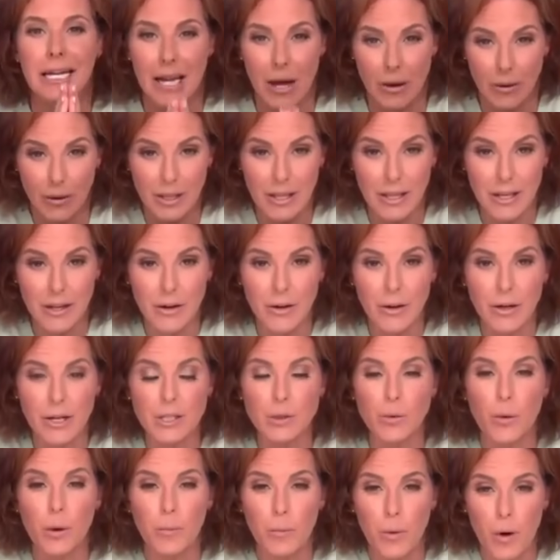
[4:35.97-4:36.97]
Now, here
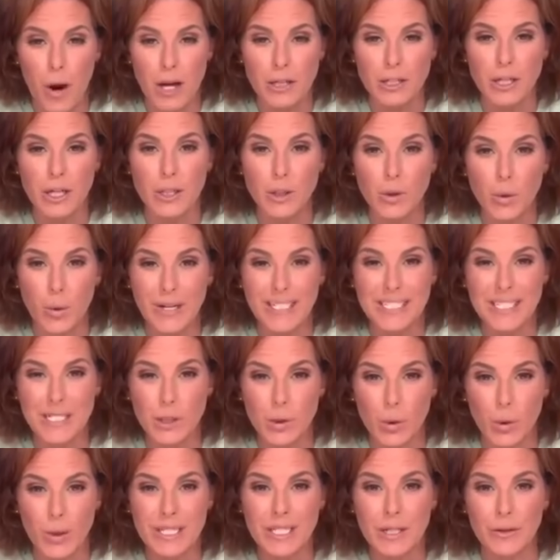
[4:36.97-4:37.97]
is what Project
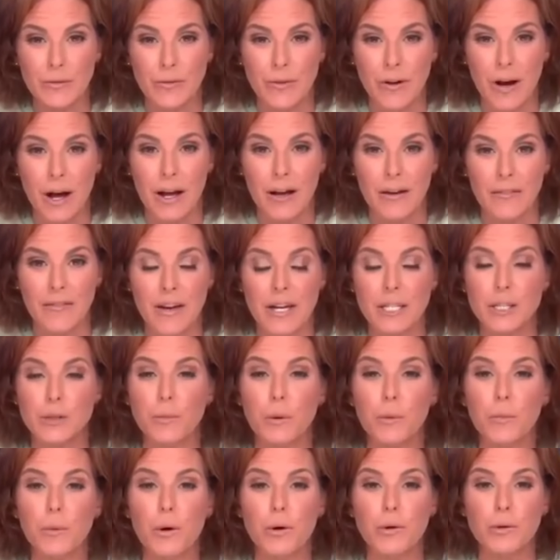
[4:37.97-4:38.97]
2025
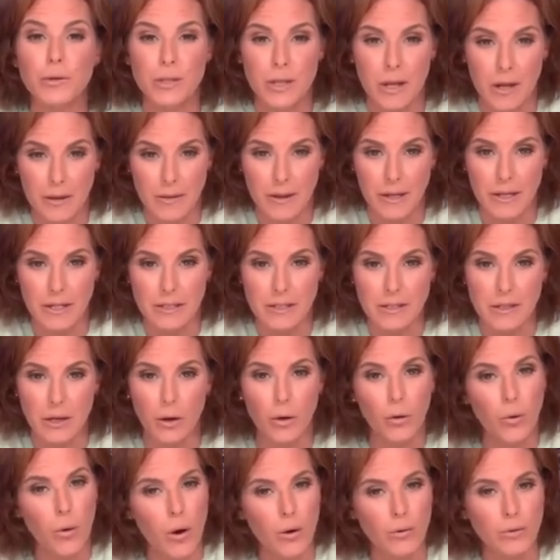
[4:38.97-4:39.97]
has proposed on
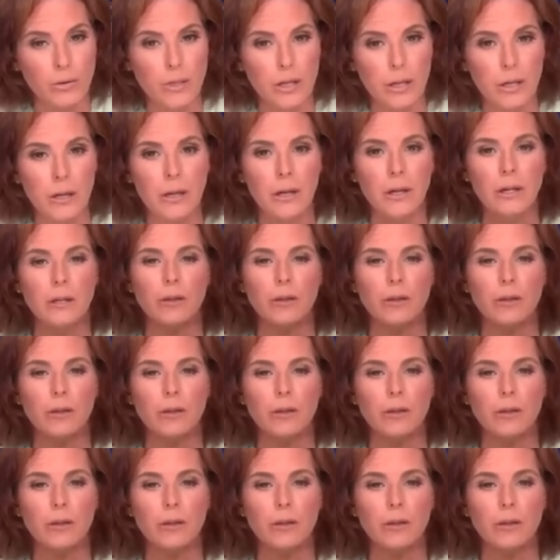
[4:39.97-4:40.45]
this. Quote,